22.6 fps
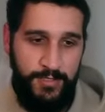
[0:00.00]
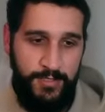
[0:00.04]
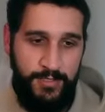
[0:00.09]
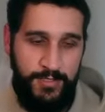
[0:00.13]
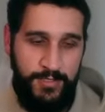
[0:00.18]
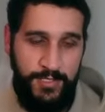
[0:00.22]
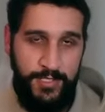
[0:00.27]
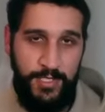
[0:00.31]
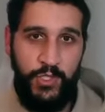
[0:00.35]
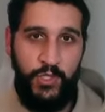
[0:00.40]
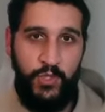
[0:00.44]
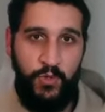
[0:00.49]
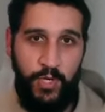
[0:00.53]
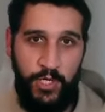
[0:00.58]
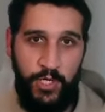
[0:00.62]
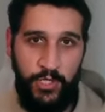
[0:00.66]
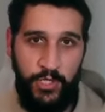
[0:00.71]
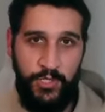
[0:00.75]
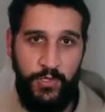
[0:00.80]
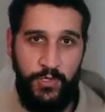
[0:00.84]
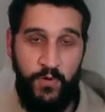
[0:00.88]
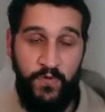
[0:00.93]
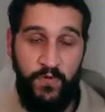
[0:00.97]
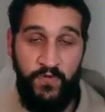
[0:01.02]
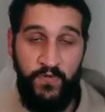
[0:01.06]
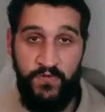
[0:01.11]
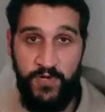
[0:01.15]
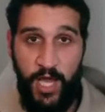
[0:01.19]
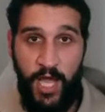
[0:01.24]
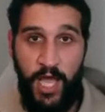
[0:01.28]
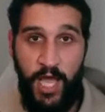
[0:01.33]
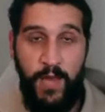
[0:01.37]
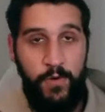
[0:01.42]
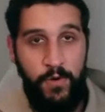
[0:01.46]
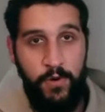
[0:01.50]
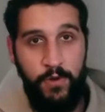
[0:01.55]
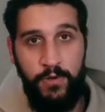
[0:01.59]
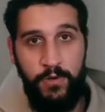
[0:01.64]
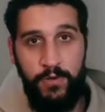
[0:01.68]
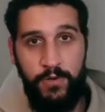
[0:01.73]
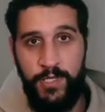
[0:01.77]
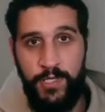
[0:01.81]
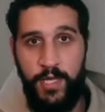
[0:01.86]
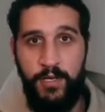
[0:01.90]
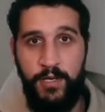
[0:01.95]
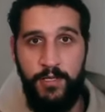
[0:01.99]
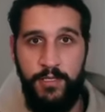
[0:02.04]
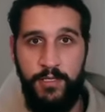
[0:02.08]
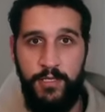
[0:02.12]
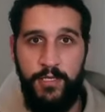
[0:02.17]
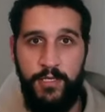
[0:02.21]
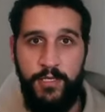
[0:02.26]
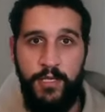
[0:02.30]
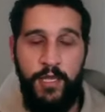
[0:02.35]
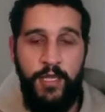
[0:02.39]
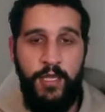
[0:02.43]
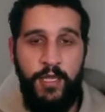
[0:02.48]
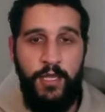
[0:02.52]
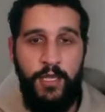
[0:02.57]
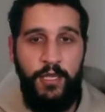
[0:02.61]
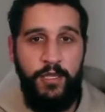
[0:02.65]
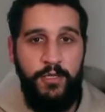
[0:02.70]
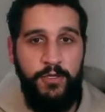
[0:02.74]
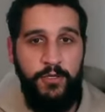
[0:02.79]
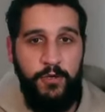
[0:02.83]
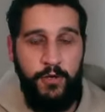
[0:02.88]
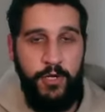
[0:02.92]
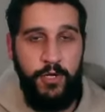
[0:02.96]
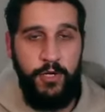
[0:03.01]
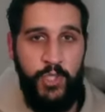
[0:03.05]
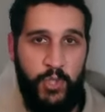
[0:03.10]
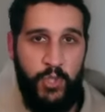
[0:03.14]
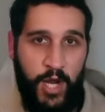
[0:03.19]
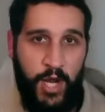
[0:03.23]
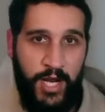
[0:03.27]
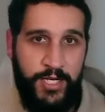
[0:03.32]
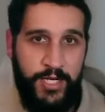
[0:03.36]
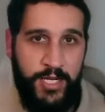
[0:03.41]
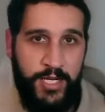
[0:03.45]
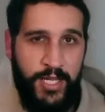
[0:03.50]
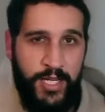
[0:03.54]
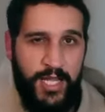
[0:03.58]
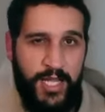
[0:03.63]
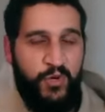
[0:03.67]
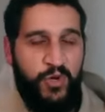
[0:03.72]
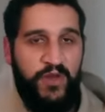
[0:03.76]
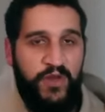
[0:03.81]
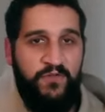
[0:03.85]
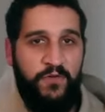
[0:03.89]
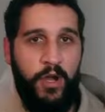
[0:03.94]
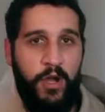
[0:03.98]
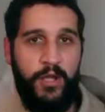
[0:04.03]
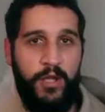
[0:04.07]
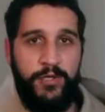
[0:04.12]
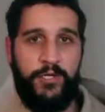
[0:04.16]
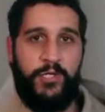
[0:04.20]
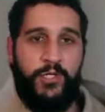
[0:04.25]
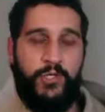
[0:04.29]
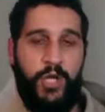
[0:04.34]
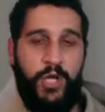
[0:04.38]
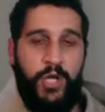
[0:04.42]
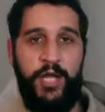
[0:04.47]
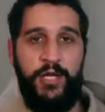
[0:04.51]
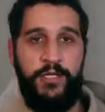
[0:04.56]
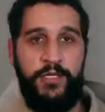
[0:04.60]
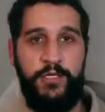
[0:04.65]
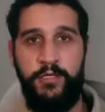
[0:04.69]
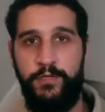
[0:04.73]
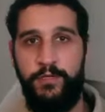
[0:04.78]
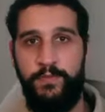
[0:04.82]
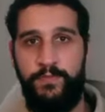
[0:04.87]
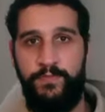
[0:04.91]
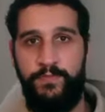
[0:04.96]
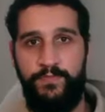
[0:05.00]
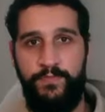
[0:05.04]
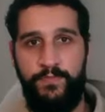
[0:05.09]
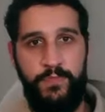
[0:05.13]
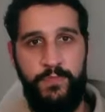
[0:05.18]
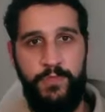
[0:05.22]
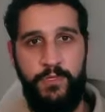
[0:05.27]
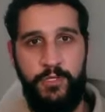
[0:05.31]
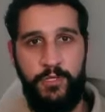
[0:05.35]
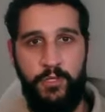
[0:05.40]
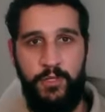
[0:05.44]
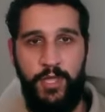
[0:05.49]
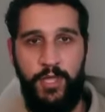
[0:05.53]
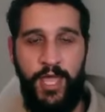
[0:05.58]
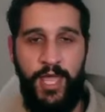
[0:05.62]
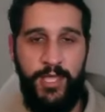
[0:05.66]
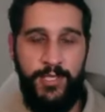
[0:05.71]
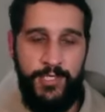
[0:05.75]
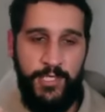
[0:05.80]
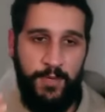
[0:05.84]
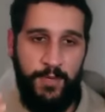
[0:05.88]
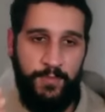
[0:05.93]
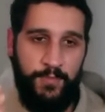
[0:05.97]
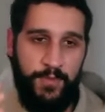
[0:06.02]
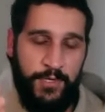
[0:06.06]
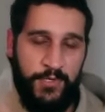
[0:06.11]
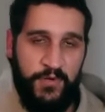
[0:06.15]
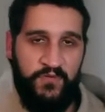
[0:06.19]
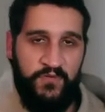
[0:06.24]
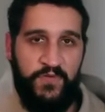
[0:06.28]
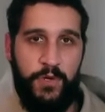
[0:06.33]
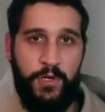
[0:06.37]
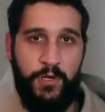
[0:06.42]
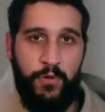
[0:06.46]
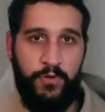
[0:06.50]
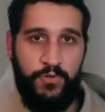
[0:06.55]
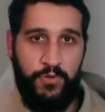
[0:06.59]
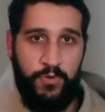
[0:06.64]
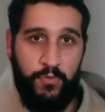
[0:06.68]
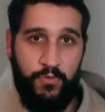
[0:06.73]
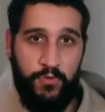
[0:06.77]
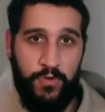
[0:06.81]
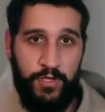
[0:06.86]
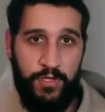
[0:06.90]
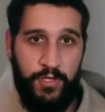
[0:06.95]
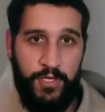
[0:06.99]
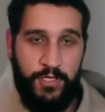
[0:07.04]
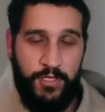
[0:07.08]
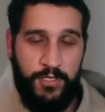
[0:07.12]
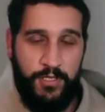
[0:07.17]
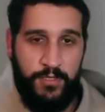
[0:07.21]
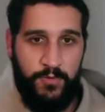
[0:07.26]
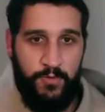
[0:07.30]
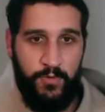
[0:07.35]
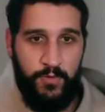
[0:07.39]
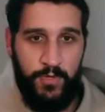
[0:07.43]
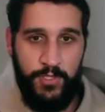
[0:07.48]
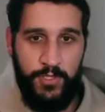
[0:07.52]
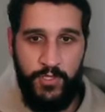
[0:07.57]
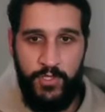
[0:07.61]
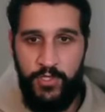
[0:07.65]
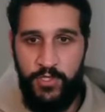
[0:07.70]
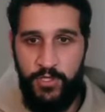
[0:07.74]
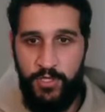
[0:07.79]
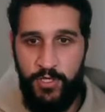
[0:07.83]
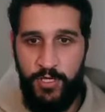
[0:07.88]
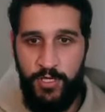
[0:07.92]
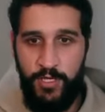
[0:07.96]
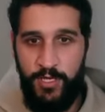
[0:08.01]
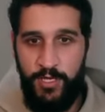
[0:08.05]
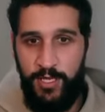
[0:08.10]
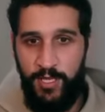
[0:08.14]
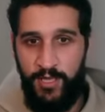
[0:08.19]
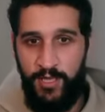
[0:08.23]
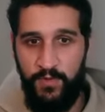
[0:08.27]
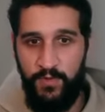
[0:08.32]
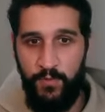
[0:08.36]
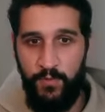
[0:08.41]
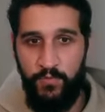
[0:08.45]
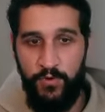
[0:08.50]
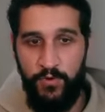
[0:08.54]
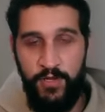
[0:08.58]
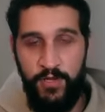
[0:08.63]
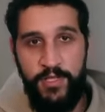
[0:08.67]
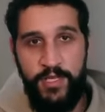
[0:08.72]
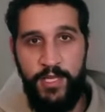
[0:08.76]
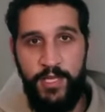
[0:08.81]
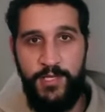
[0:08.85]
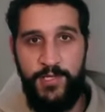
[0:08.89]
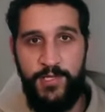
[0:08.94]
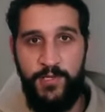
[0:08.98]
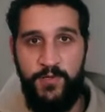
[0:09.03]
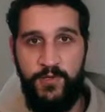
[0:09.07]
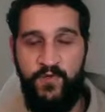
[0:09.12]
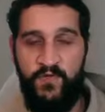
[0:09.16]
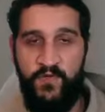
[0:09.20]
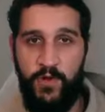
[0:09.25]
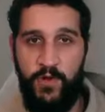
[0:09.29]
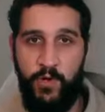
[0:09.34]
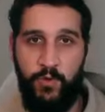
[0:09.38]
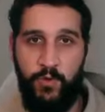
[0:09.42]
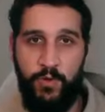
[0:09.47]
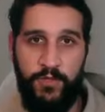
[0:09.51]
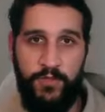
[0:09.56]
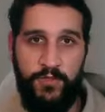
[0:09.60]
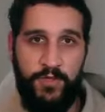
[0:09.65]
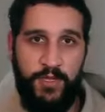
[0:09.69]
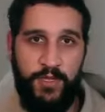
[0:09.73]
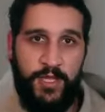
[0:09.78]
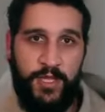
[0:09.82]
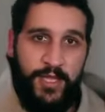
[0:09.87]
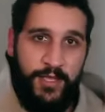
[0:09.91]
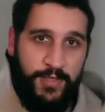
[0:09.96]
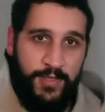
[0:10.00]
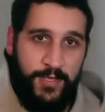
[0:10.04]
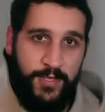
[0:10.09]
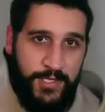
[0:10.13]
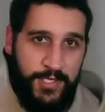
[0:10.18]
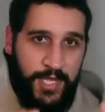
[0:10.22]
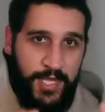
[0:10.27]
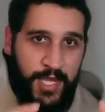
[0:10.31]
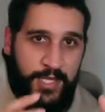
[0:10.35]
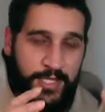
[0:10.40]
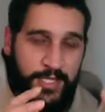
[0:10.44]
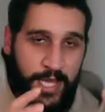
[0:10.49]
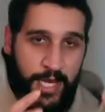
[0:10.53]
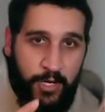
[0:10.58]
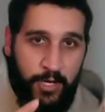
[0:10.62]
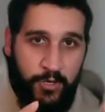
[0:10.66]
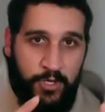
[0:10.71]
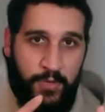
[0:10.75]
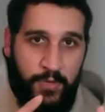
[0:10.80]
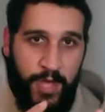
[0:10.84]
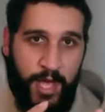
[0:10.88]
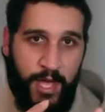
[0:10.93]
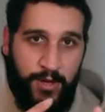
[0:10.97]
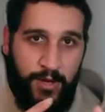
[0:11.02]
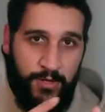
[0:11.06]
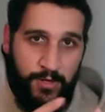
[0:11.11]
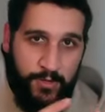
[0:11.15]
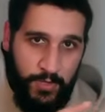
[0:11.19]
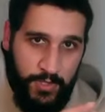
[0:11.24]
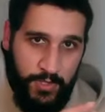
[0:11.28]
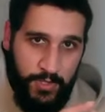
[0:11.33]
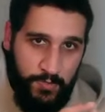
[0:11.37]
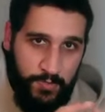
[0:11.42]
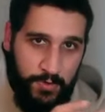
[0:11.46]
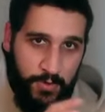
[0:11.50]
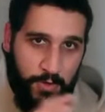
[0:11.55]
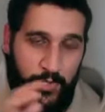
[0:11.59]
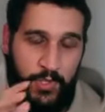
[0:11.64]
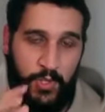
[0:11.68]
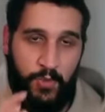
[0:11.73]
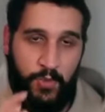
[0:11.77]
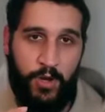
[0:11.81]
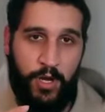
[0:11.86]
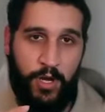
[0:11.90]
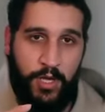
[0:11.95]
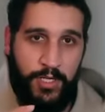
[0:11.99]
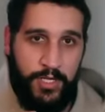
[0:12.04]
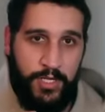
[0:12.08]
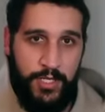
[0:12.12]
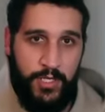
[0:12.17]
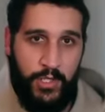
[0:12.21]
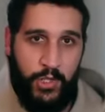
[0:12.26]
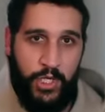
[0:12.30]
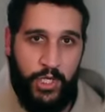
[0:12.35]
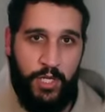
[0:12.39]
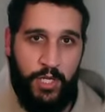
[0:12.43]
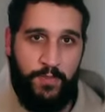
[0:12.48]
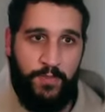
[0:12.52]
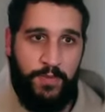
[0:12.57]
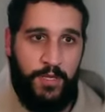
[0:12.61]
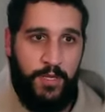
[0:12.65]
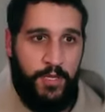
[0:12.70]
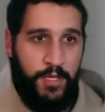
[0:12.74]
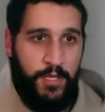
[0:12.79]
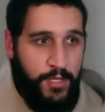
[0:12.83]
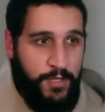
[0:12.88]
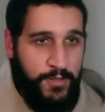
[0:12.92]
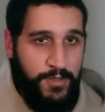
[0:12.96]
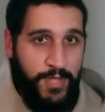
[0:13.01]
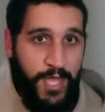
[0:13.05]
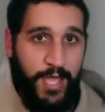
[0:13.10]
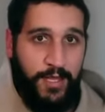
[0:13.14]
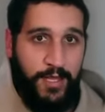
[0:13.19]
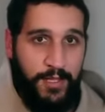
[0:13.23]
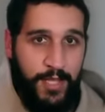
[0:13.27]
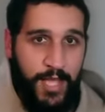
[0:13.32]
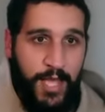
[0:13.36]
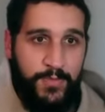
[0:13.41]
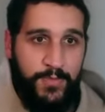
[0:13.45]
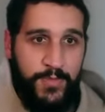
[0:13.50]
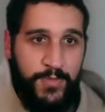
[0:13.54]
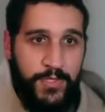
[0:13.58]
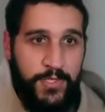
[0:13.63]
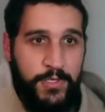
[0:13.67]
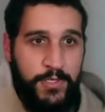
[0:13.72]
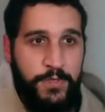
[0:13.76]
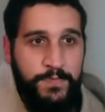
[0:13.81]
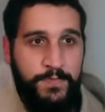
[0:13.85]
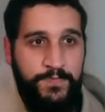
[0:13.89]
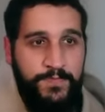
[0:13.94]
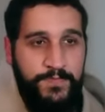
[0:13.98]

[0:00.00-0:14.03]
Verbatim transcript: situations over time or suddenly, you're contracting and you never uncontracted. So that ends up interfering with your breathing, which if the breathing gets interfered with, this tensegrity pattern, which pulls your body into shape, that collapses.